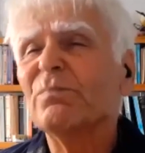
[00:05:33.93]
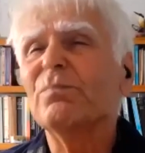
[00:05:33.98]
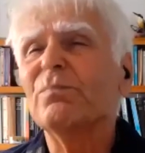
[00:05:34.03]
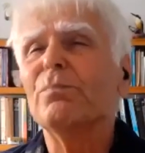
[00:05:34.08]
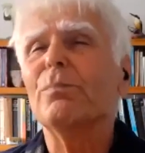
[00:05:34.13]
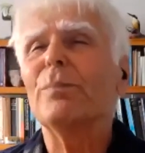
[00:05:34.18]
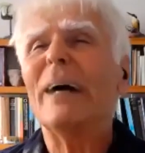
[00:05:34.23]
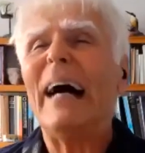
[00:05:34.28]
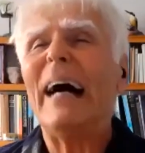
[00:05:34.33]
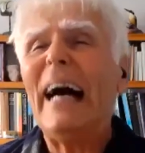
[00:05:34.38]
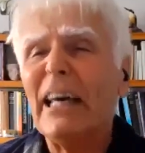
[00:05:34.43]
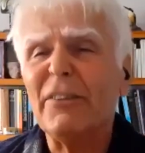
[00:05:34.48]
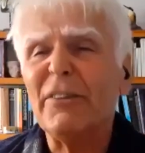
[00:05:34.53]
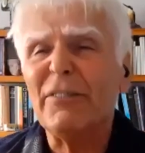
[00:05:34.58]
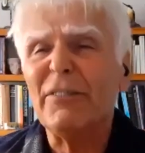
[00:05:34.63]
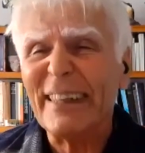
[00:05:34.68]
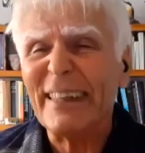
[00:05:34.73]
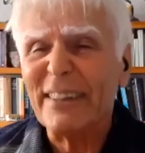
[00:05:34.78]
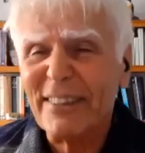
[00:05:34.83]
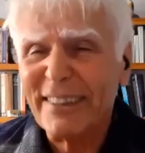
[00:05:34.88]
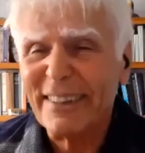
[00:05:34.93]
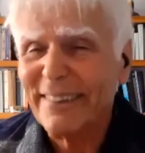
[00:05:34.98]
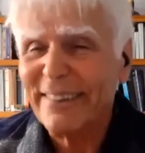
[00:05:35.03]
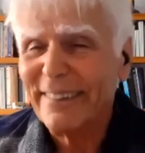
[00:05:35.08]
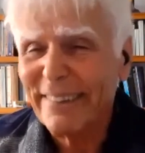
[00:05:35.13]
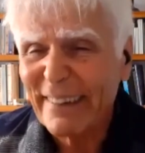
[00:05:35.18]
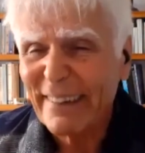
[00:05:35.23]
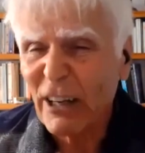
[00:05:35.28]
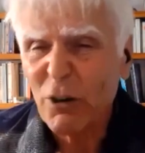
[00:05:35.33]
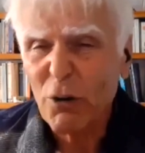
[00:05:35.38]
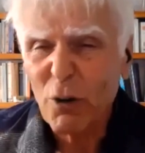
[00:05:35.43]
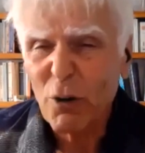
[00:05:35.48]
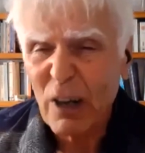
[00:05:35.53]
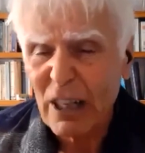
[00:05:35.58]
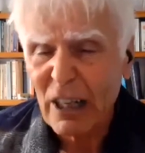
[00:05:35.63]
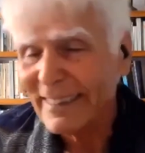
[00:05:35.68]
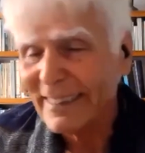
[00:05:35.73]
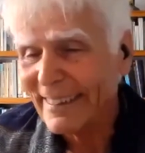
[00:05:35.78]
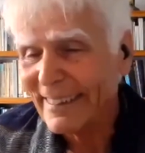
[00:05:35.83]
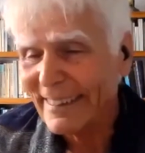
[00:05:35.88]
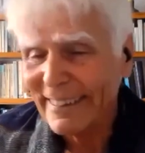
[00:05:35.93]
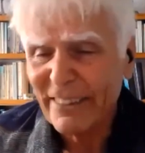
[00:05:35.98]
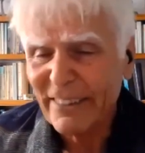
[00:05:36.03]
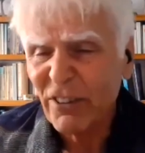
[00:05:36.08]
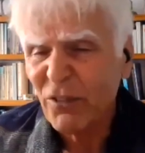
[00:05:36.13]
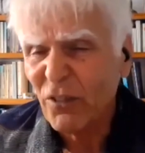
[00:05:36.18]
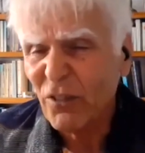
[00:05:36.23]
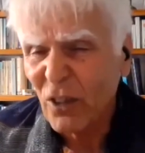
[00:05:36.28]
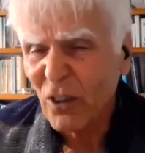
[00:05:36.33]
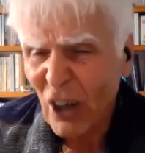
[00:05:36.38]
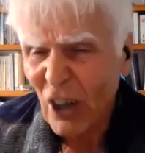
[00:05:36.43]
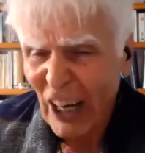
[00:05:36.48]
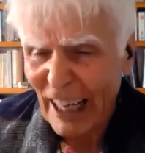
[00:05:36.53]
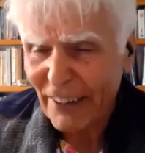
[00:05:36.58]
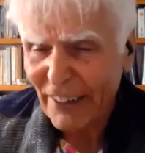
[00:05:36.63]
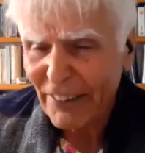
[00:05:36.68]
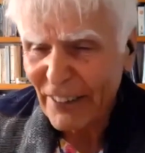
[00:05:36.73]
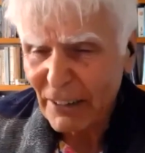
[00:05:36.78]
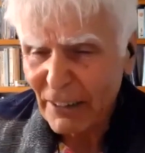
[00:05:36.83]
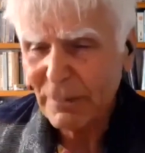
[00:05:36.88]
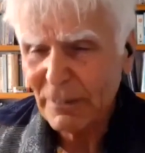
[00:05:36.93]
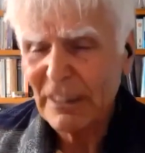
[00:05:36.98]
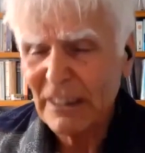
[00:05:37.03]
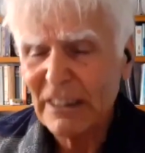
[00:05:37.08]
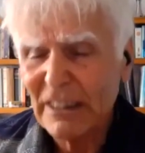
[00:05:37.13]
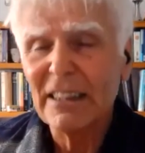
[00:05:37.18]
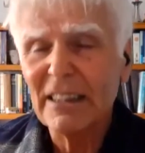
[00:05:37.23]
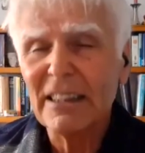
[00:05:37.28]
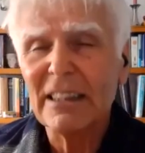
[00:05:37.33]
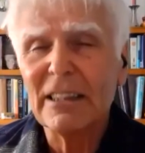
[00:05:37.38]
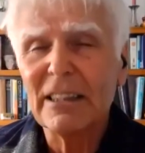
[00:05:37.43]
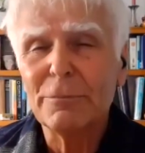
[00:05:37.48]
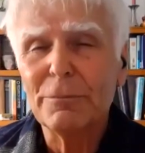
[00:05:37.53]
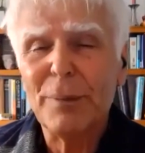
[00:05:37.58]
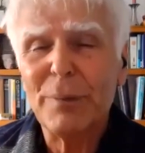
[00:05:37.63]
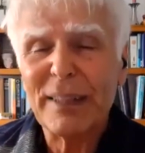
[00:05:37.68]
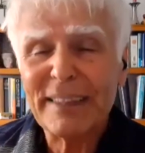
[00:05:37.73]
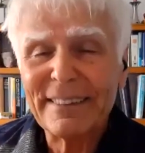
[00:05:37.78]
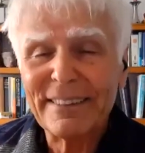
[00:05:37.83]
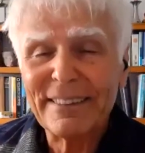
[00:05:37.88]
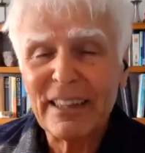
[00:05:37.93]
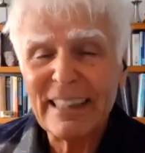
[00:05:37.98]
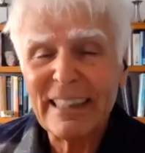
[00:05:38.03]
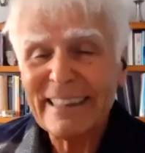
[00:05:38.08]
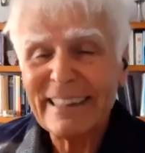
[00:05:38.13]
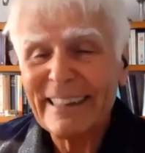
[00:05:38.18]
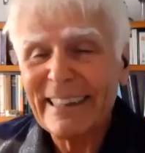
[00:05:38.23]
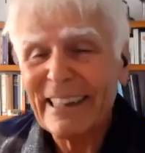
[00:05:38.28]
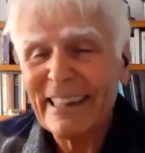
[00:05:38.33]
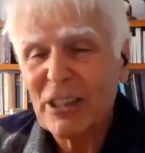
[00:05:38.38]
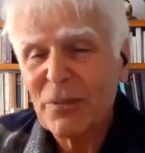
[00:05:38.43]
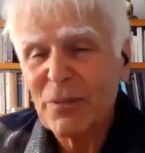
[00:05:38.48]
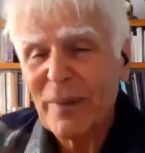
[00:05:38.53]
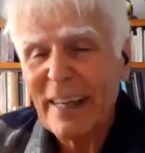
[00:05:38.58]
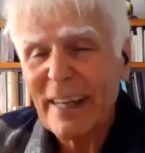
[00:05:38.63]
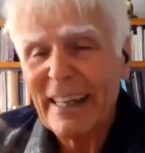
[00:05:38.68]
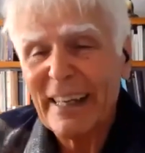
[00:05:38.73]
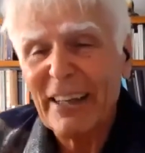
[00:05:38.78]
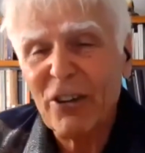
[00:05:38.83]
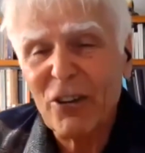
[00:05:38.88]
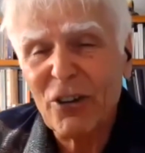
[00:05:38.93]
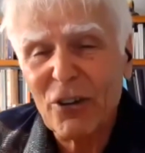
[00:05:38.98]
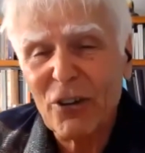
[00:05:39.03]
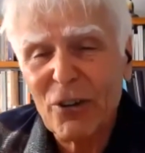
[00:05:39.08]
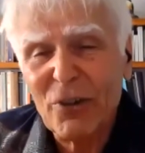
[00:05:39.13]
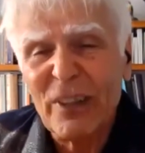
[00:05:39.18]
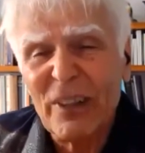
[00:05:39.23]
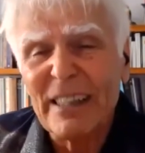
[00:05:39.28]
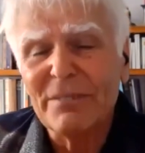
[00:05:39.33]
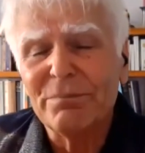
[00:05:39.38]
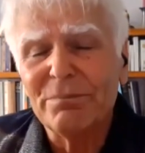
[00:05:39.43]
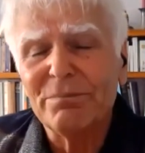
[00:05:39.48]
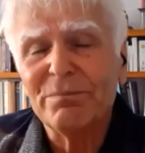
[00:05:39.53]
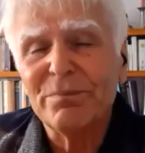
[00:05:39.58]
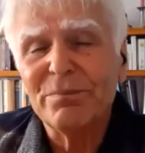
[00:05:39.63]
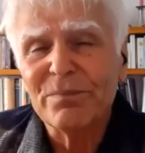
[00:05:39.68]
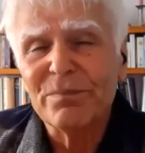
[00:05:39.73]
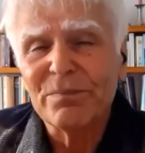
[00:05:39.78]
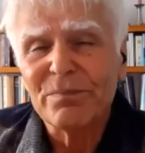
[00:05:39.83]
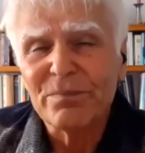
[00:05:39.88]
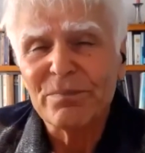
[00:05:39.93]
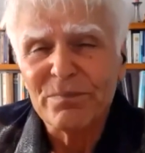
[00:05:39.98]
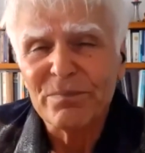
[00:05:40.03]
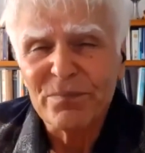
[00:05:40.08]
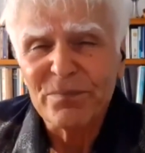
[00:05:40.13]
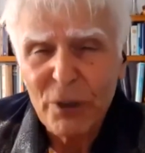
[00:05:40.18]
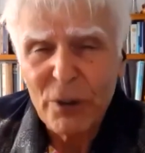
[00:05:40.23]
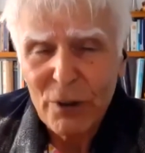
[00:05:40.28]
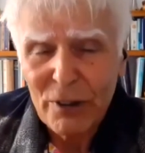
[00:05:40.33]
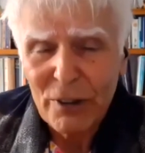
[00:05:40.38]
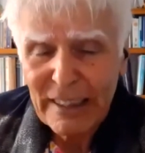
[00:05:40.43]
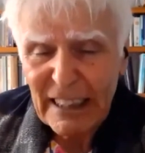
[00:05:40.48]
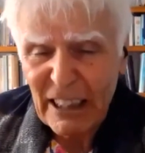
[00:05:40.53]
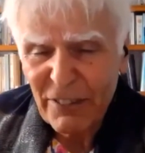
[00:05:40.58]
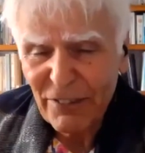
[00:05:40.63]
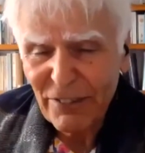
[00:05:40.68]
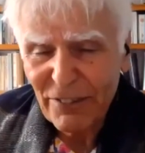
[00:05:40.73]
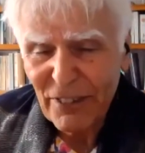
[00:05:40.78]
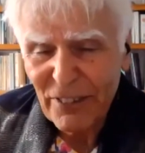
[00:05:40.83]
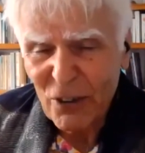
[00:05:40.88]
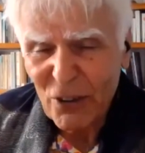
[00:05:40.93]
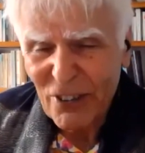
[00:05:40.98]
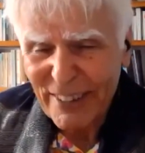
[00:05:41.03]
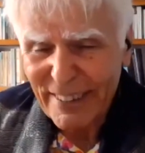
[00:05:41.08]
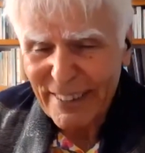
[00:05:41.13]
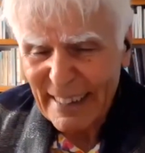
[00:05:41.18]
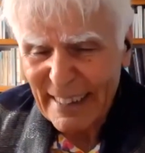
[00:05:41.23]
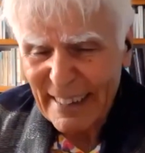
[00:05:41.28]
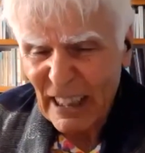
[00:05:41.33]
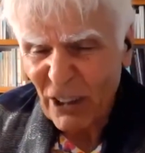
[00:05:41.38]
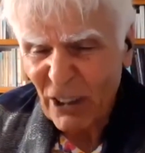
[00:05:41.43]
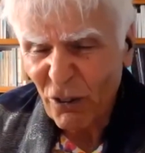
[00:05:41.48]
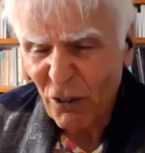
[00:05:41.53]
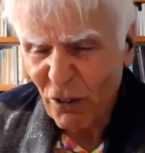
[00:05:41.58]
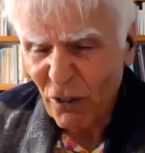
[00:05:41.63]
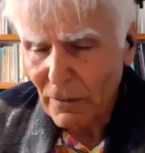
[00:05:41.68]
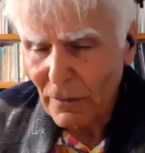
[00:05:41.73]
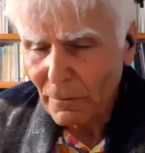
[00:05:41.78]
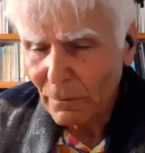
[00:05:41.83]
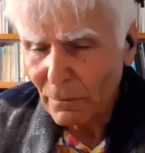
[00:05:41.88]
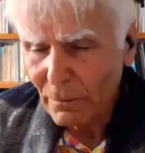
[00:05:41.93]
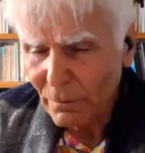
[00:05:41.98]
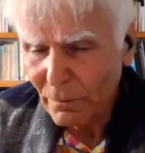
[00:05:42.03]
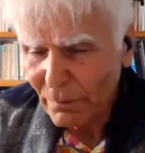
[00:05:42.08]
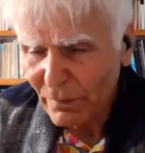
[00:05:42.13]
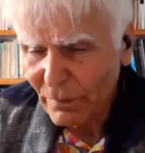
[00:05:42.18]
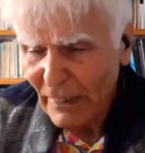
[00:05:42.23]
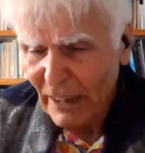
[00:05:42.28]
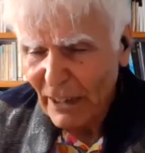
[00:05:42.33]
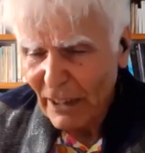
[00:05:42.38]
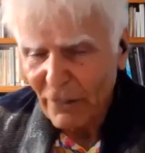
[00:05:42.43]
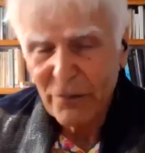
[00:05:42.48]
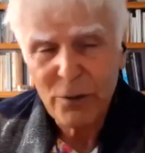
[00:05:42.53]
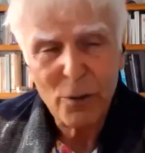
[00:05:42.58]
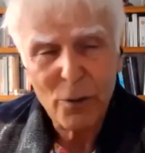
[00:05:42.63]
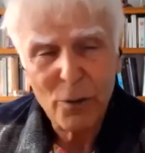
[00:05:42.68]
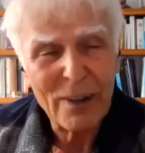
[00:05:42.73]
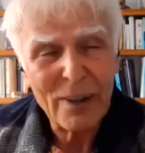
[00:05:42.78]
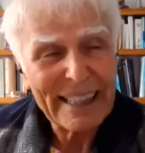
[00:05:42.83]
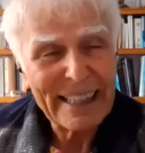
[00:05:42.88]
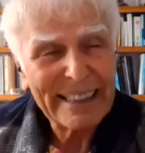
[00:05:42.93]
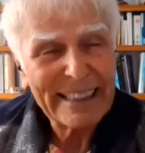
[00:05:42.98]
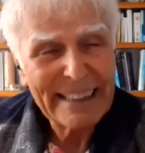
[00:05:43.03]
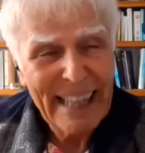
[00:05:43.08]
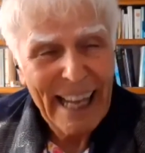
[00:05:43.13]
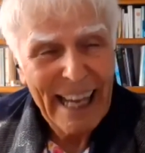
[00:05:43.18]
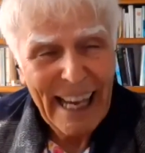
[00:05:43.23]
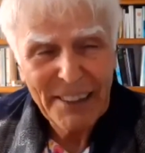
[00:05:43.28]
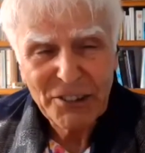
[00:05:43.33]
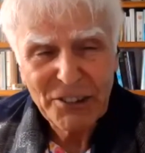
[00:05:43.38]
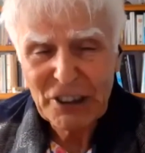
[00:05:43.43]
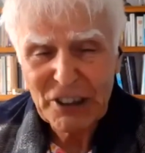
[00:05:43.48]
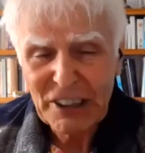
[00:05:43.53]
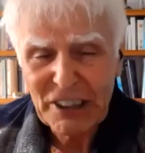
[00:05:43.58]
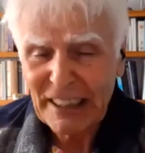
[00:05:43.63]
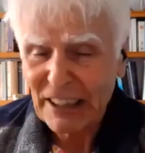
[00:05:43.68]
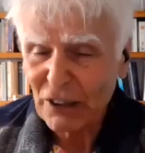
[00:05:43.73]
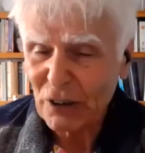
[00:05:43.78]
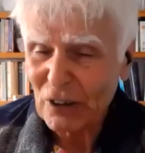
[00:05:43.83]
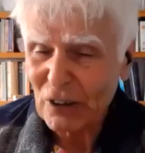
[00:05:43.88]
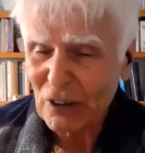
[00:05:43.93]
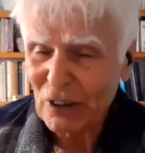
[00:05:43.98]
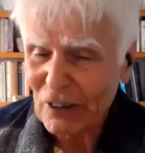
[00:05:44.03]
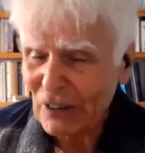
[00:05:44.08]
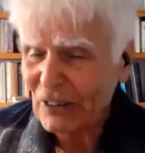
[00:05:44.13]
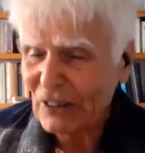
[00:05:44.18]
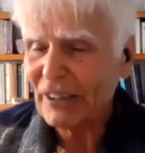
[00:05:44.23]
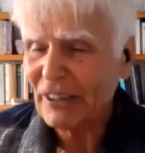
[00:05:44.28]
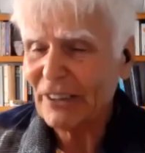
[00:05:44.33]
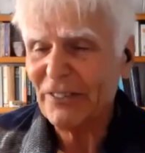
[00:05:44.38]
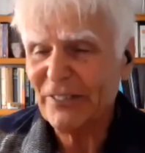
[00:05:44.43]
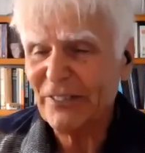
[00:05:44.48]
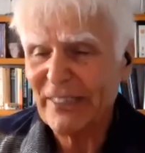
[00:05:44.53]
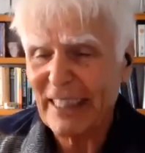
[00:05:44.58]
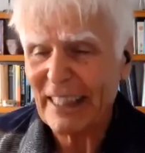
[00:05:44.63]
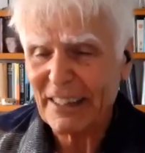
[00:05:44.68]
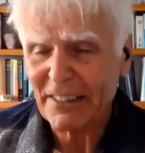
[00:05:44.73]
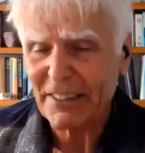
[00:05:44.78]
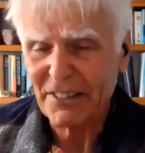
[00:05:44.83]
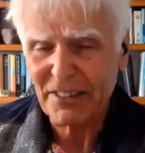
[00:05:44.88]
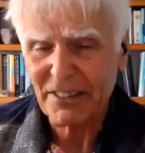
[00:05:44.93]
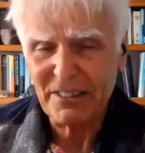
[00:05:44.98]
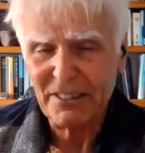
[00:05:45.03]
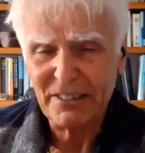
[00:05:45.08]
behaviors and so on and often, but it is when you forgive yourself for attaching all of that